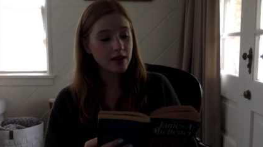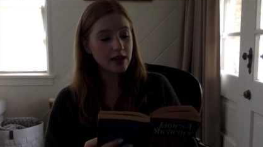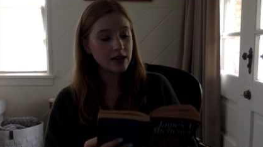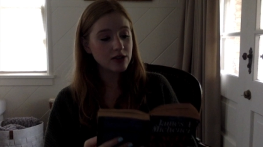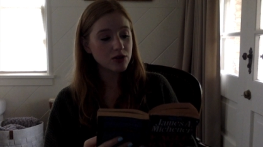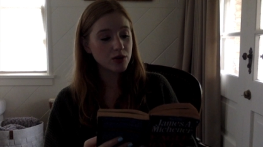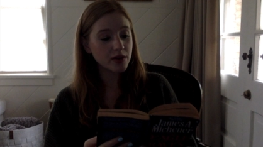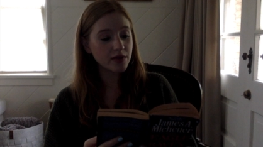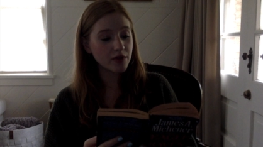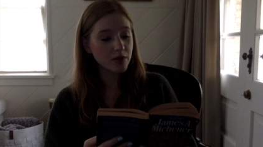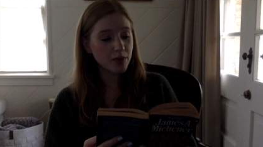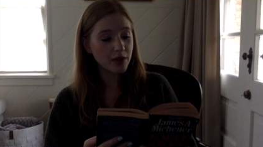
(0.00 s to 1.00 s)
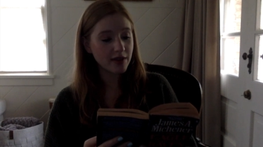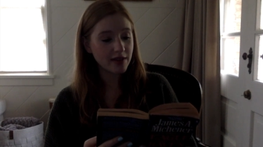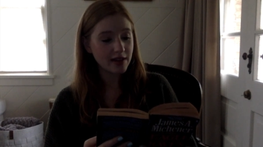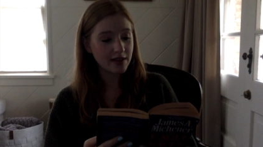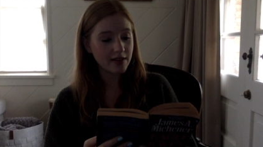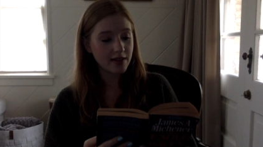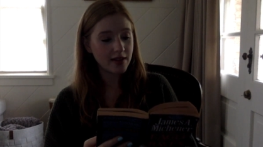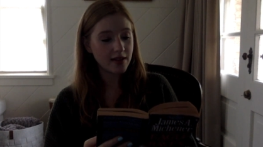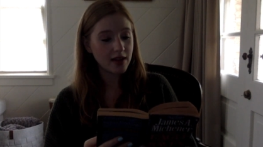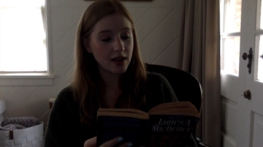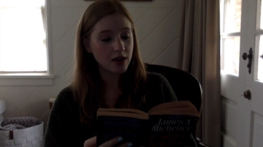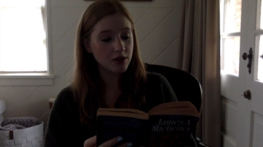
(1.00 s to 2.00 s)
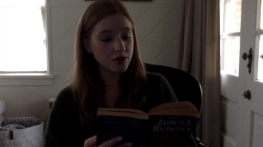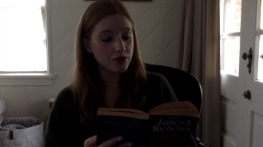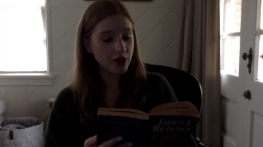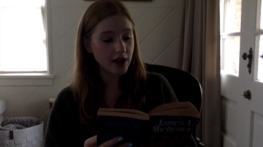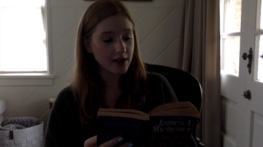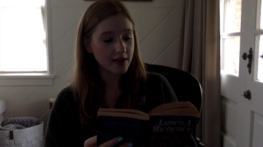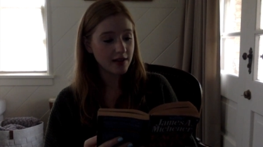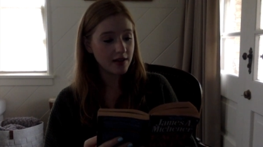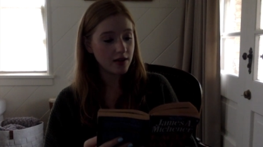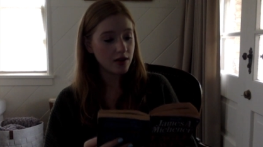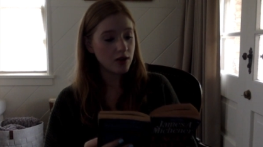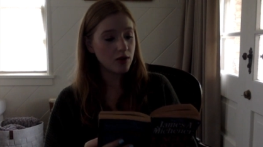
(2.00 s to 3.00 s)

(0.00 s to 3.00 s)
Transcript: His choice for the presidency, Andrew Jackson,